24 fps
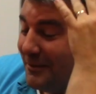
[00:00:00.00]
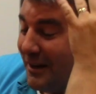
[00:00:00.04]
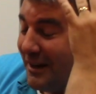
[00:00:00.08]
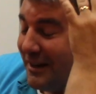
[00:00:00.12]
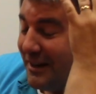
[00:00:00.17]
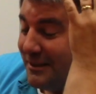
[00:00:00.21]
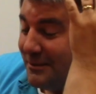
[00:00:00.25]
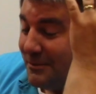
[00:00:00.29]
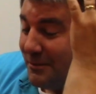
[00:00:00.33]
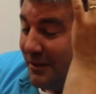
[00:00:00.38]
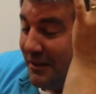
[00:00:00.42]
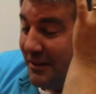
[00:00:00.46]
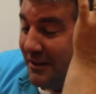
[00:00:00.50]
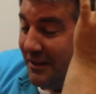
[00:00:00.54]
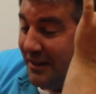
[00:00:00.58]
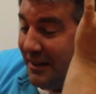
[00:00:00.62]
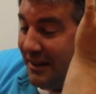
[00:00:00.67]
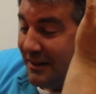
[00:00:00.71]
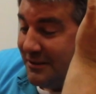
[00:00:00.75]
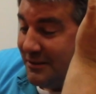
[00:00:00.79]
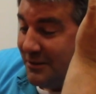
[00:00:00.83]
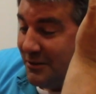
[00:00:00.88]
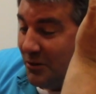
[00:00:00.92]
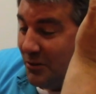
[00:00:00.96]
I guess within the
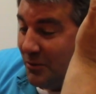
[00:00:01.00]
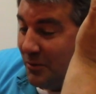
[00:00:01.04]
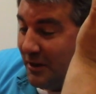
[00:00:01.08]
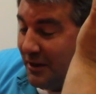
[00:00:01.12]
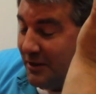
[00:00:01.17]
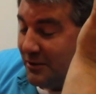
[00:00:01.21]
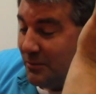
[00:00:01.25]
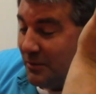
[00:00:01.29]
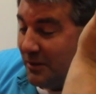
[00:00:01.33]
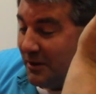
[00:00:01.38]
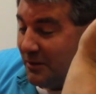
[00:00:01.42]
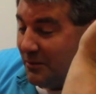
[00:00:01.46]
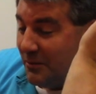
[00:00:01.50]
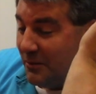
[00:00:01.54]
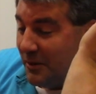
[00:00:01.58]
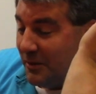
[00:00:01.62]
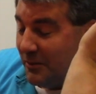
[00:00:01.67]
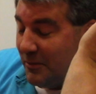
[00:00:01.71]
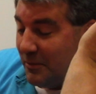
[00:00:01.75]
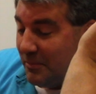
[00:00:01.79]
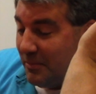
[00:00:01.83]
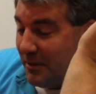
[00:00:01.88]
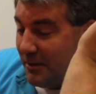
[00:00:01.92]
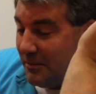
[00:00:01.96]
next 2 weeks,
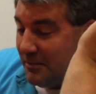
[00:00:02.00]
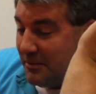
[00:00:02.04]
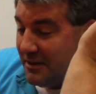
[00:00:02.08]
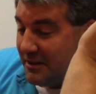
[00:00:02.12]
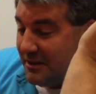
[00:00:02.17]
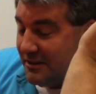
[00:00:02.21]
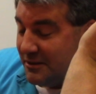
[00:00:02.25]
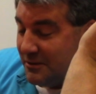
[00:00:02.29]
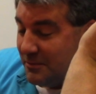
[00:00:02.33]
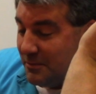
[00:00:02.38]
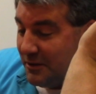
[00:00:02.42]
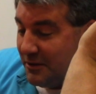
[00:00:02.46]
we Republicans,